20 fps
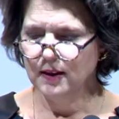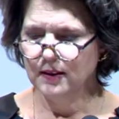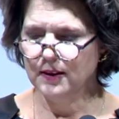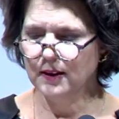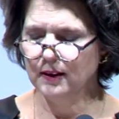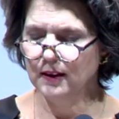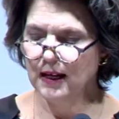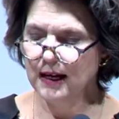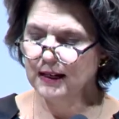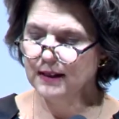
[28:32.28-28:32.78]
The
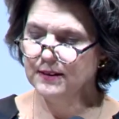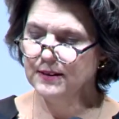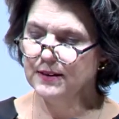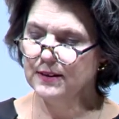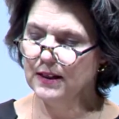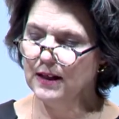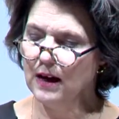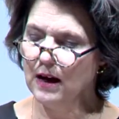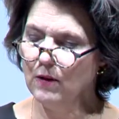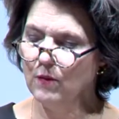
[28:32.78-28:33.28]

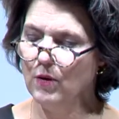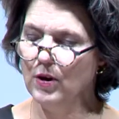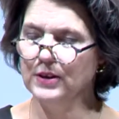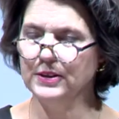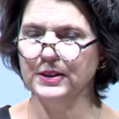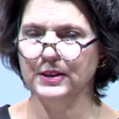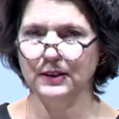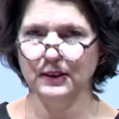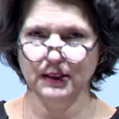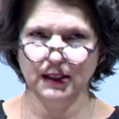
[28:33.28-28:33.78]
legacy I want
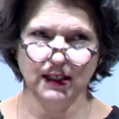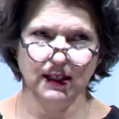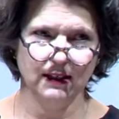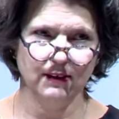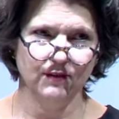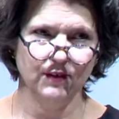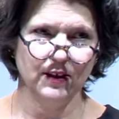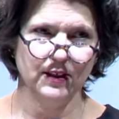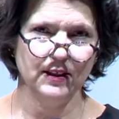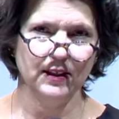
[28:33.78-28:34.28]
to
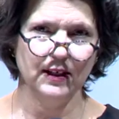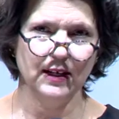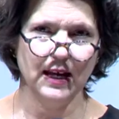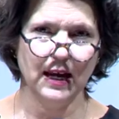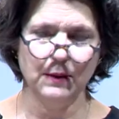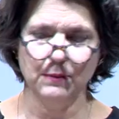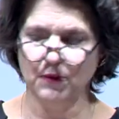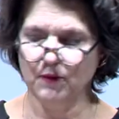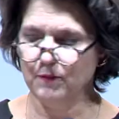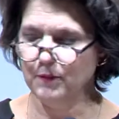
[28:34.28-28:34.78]
leave in the
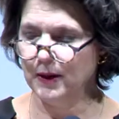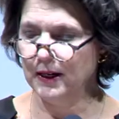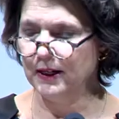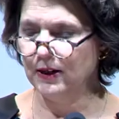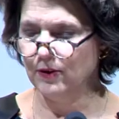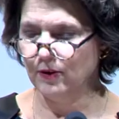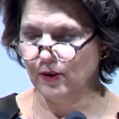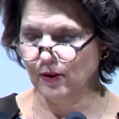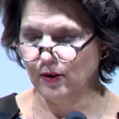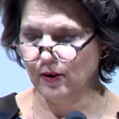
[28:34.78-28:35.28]
name of my
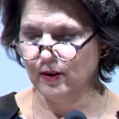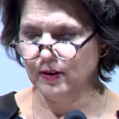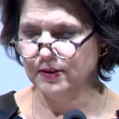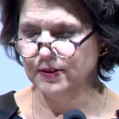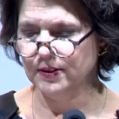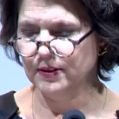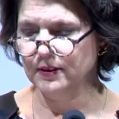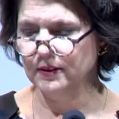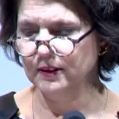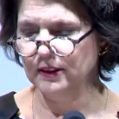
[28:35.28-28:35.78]

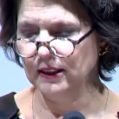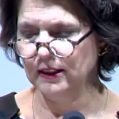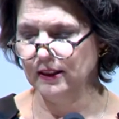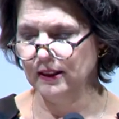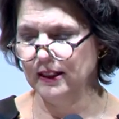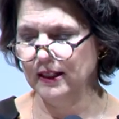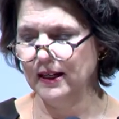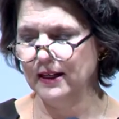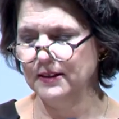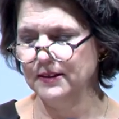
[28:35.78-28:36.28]
girls,
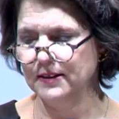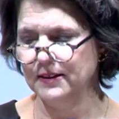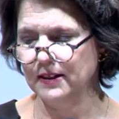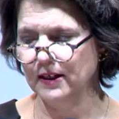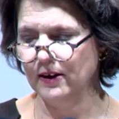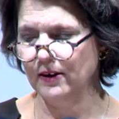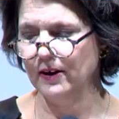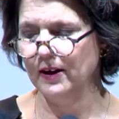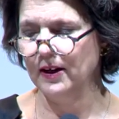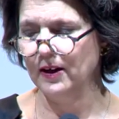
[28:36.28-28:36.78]
Lily and
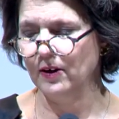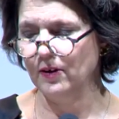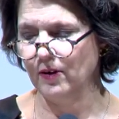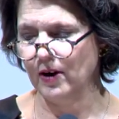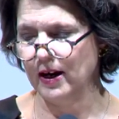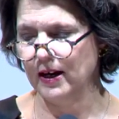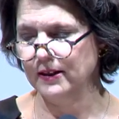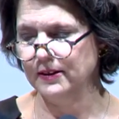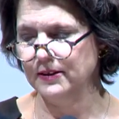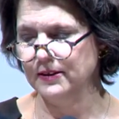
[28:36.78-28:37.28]
Sarah and
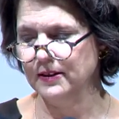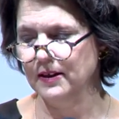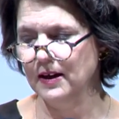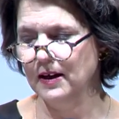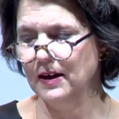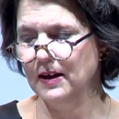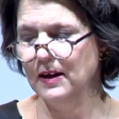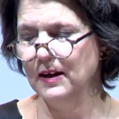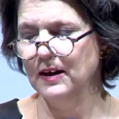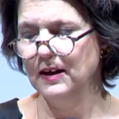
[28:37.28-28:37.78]
Grace,
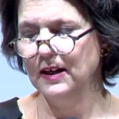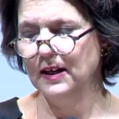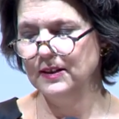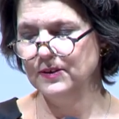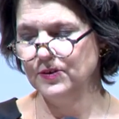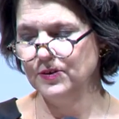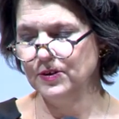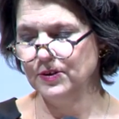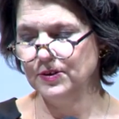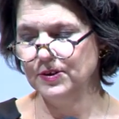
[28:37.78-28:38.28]

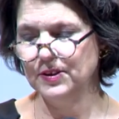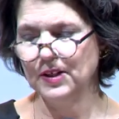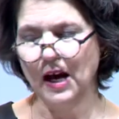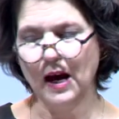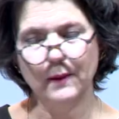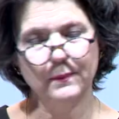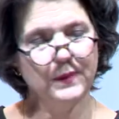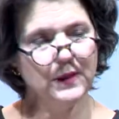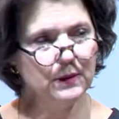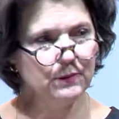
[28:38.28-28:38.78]
is to
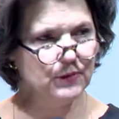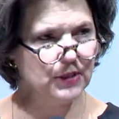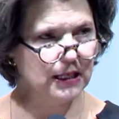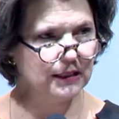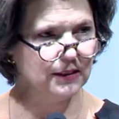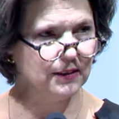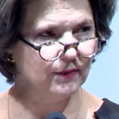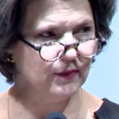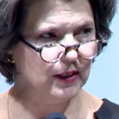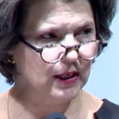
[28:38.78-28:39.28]
stop the
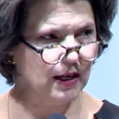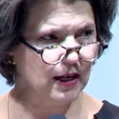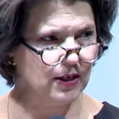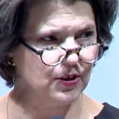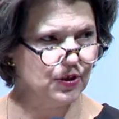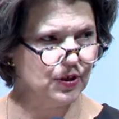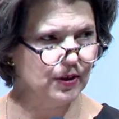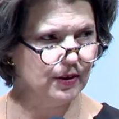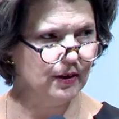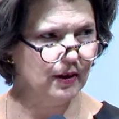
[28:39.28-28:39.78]

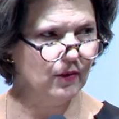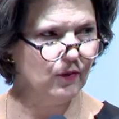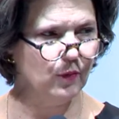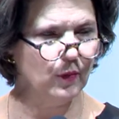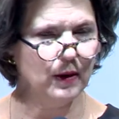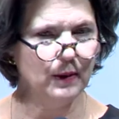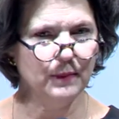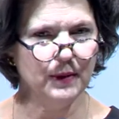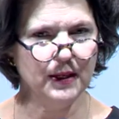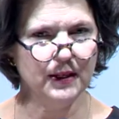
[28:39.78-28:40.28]
objectification of
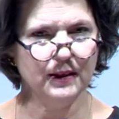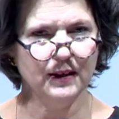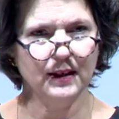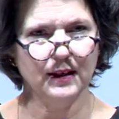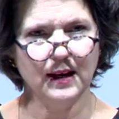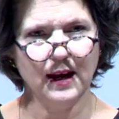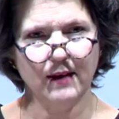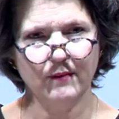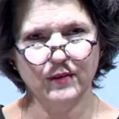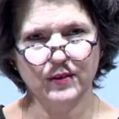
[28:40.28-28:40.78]
women
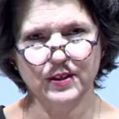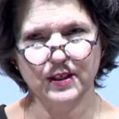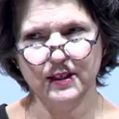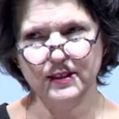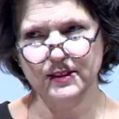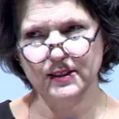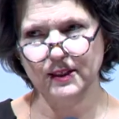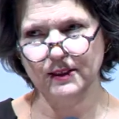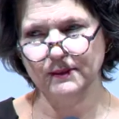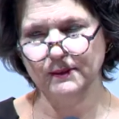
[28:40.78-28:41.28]
in
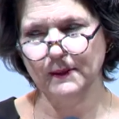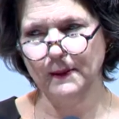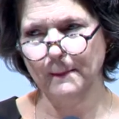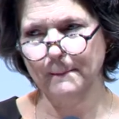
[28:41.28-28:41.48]
advertising.